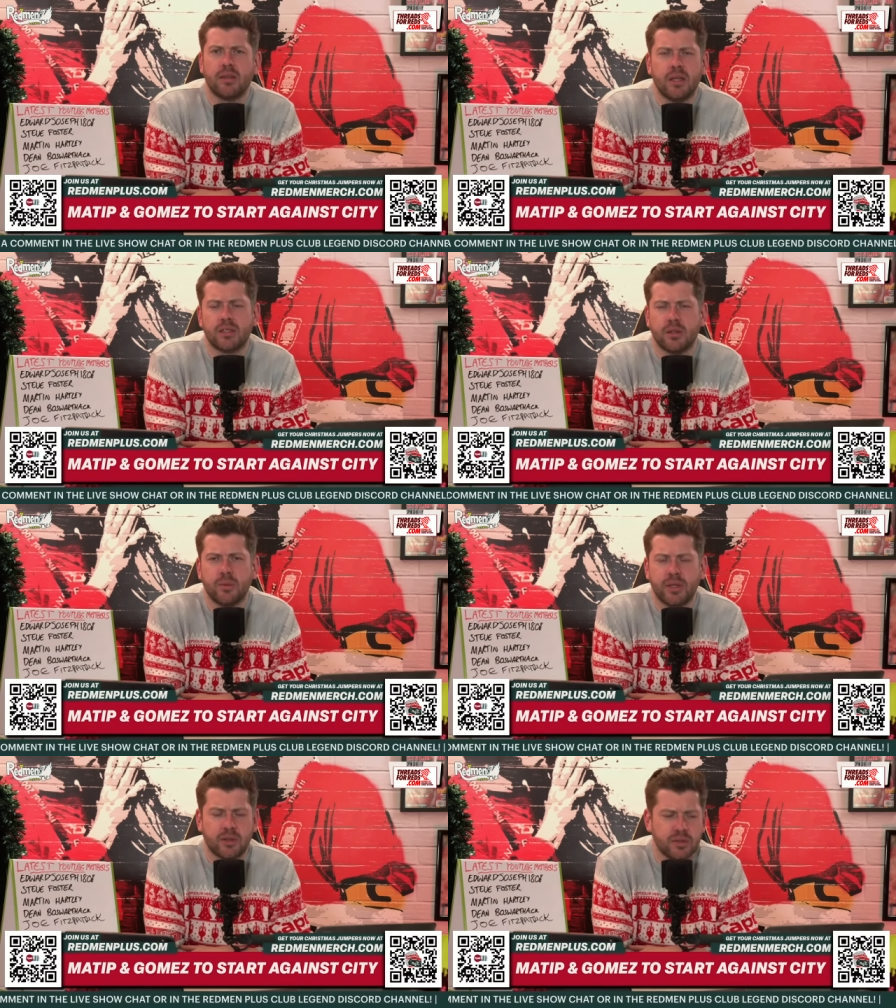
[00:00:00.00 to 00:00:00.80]
Yeah, he's going
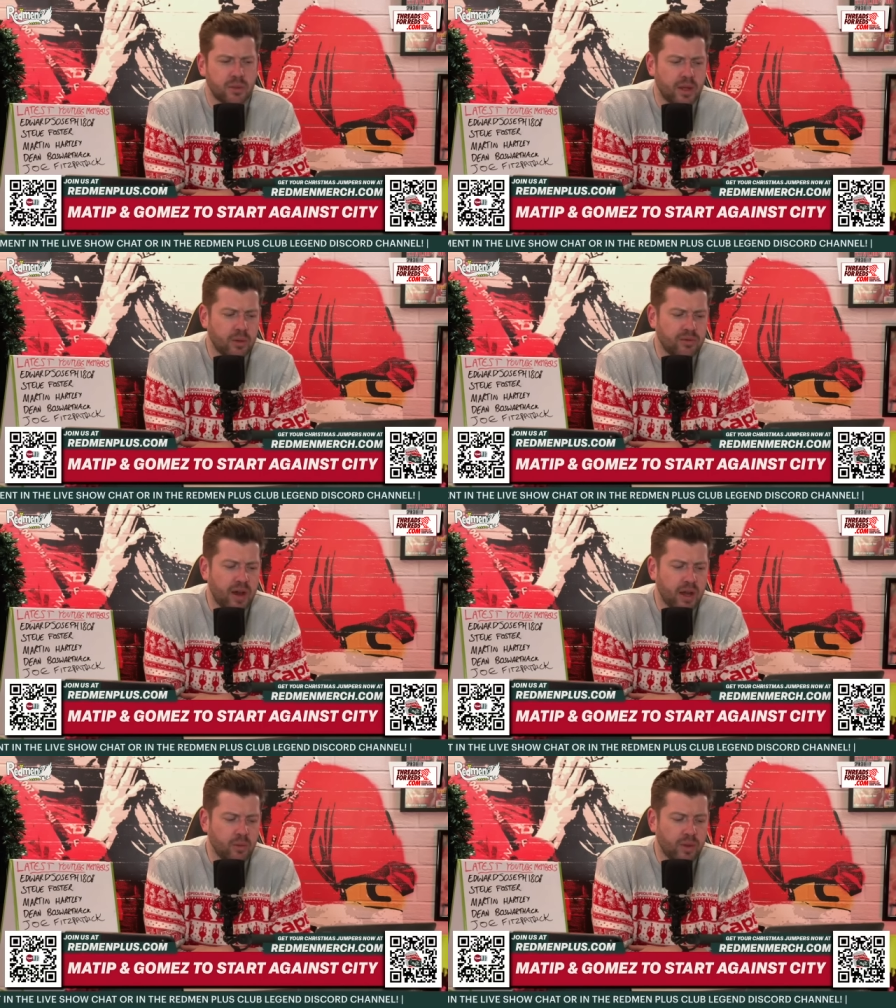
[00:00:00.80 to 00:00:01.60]
to the World Cup
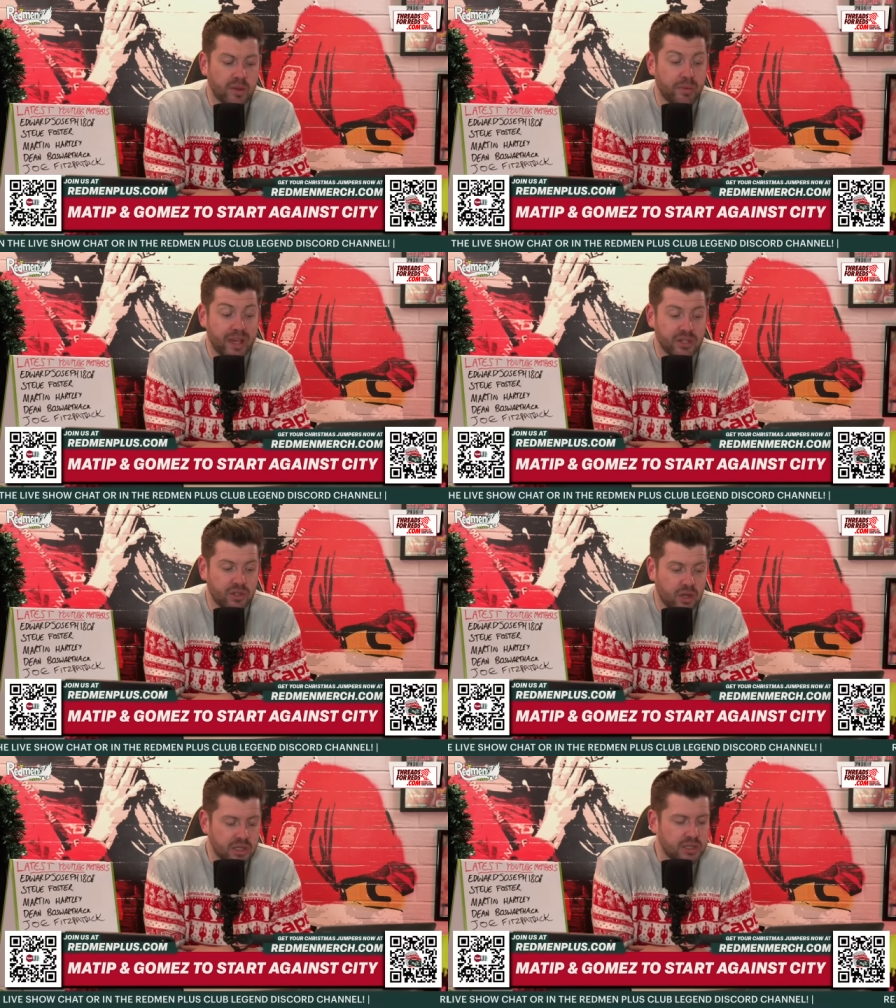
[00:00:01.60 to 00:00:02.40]
final. Whether he plays or
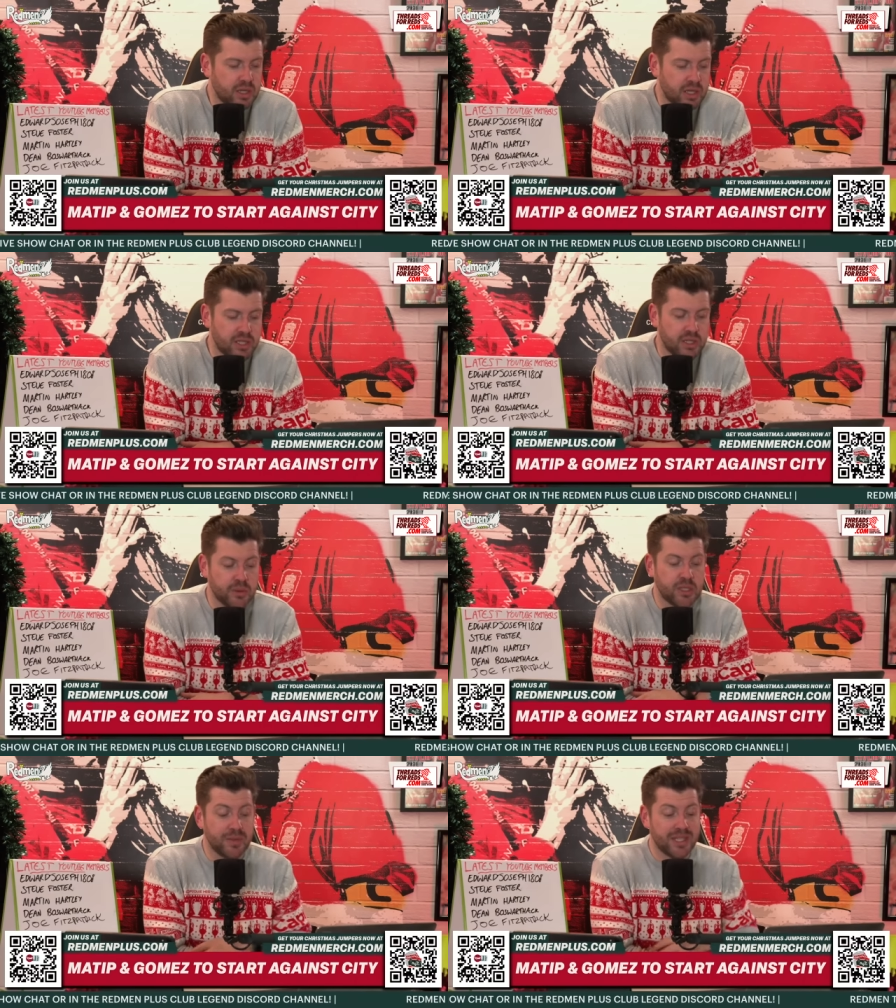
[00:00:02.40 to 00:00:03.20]
not is
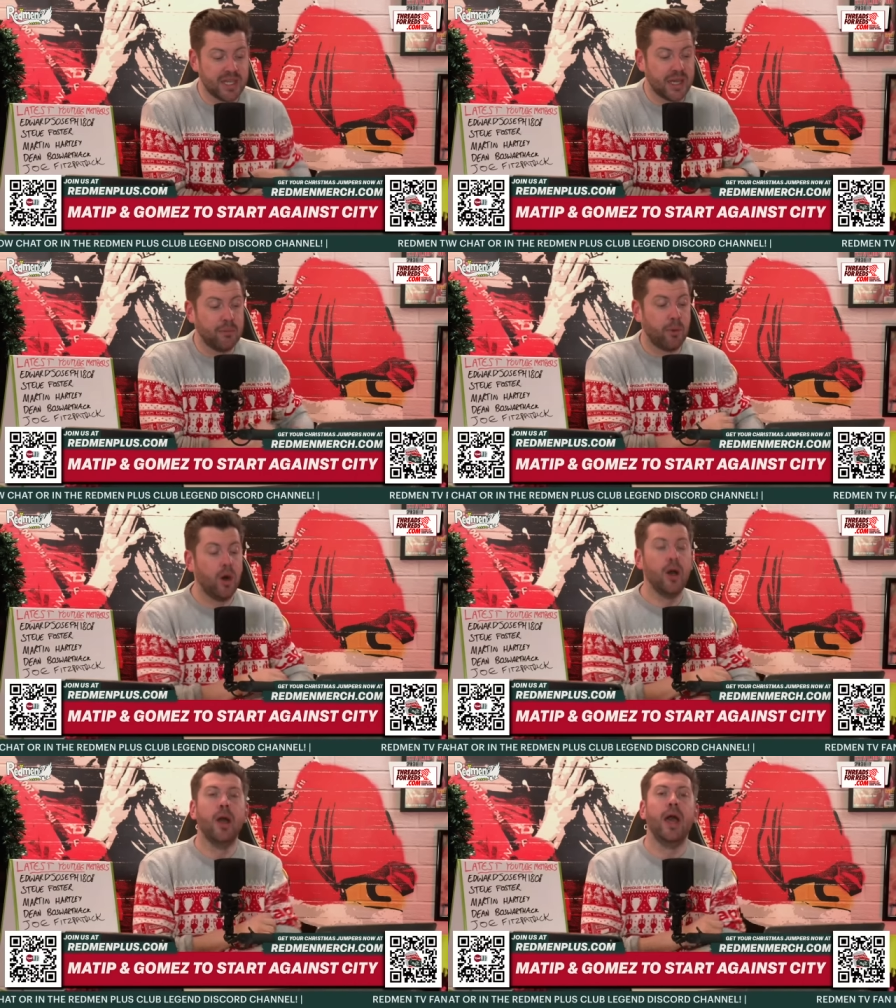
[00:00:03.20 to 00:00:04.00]
to be seen. But
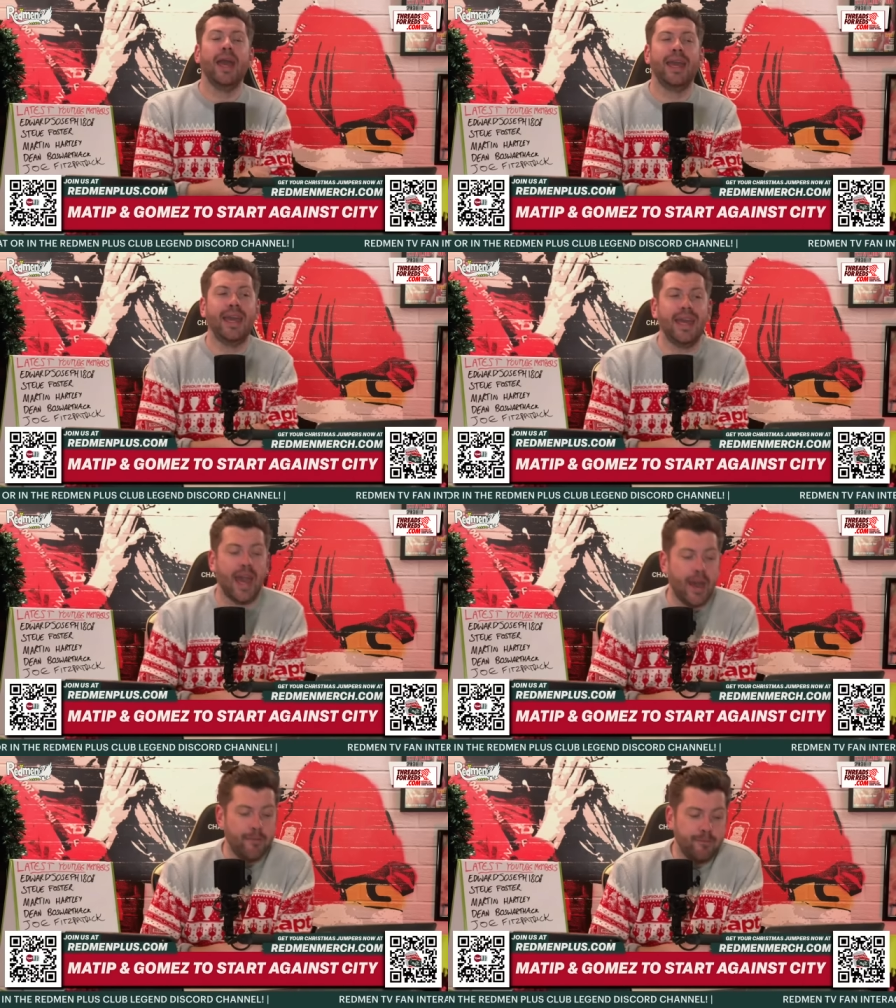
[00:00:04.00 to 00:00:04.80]

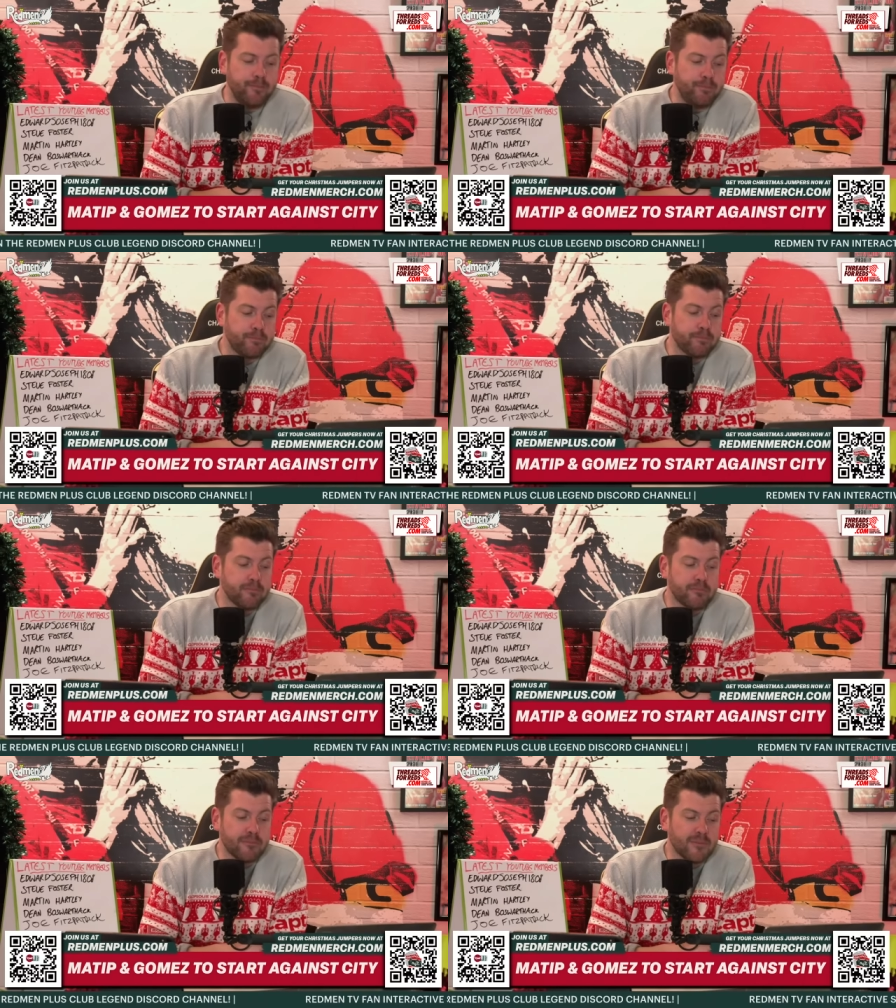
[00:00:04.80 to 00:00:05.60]

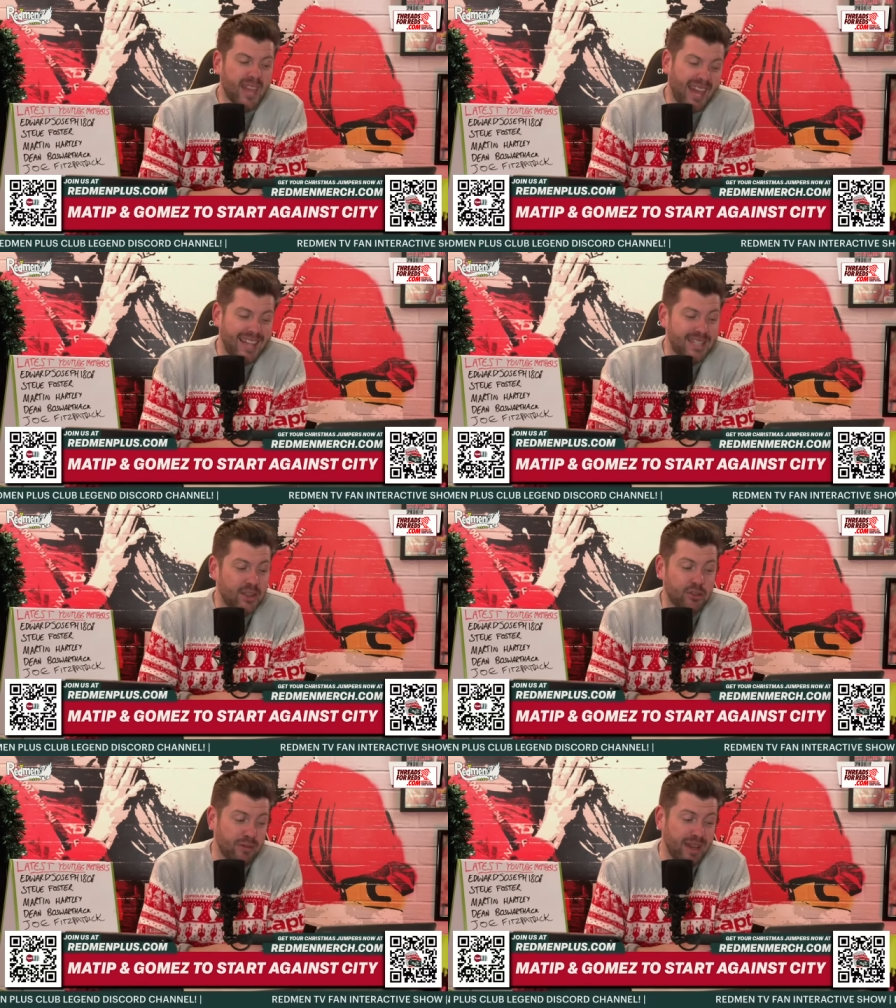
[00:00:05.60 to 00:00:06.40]
it's the
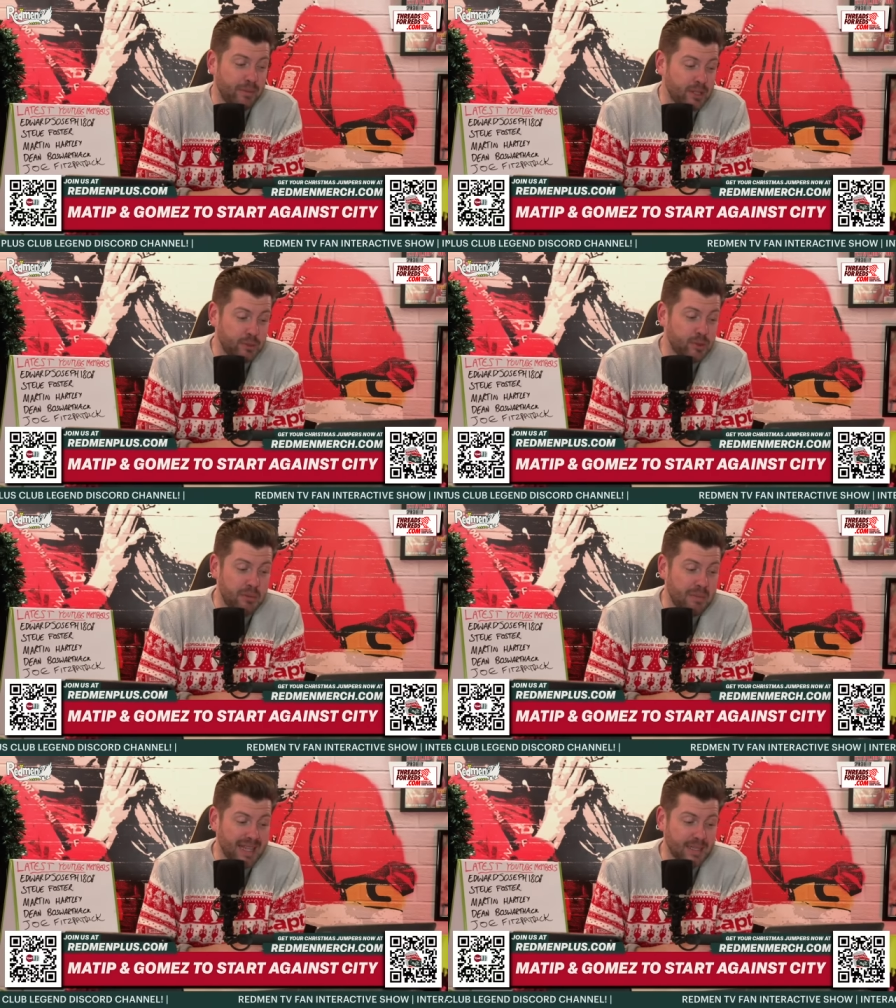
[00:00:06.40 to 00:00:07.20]
three. It's
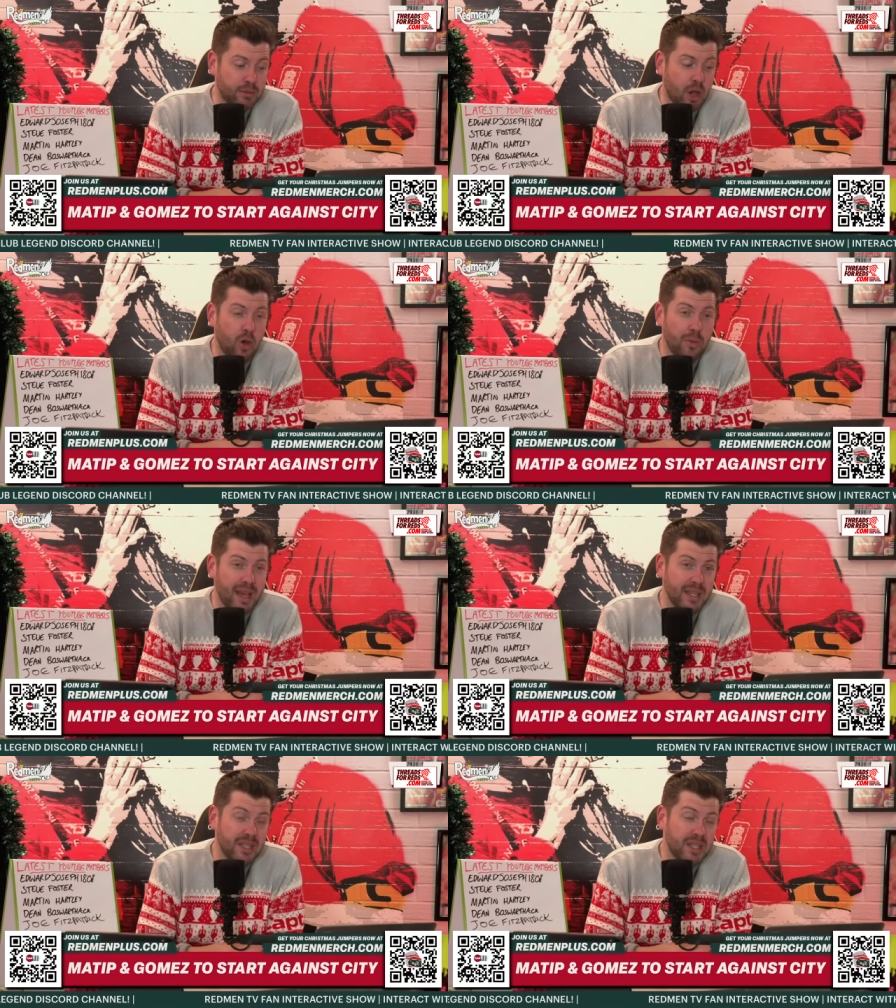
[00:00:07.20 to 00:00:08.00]
between Matip,
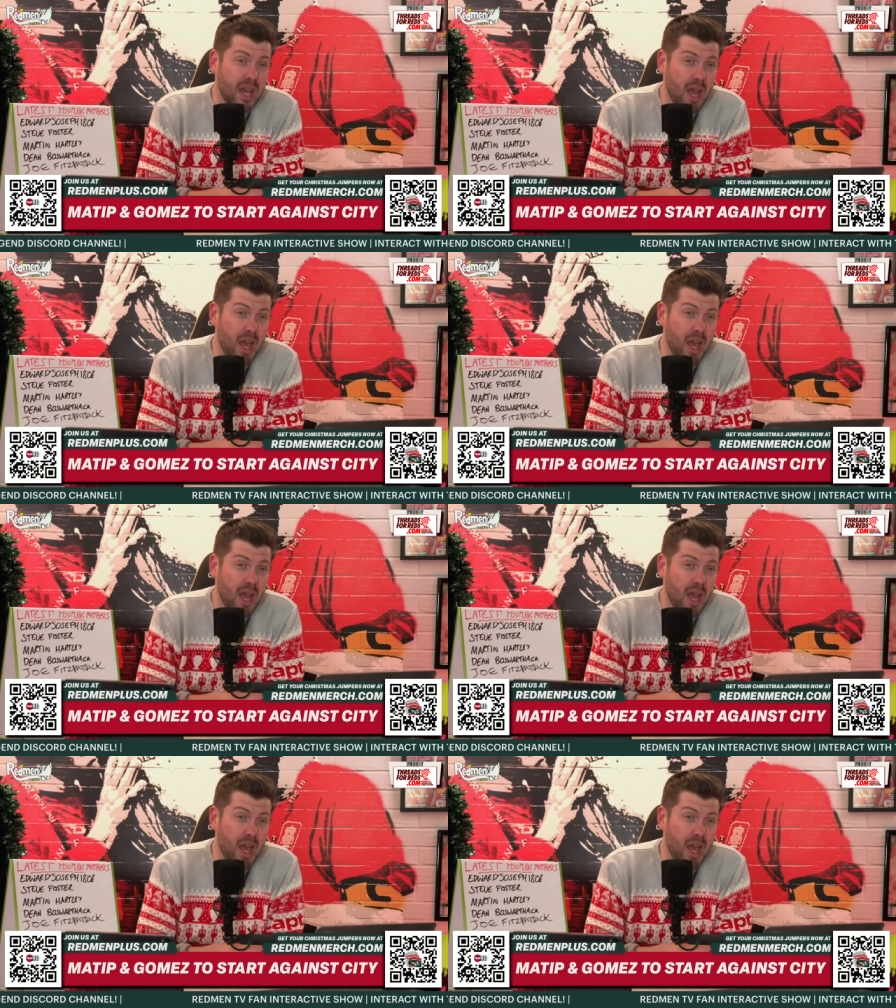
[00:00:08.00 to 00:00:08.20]
Gomez,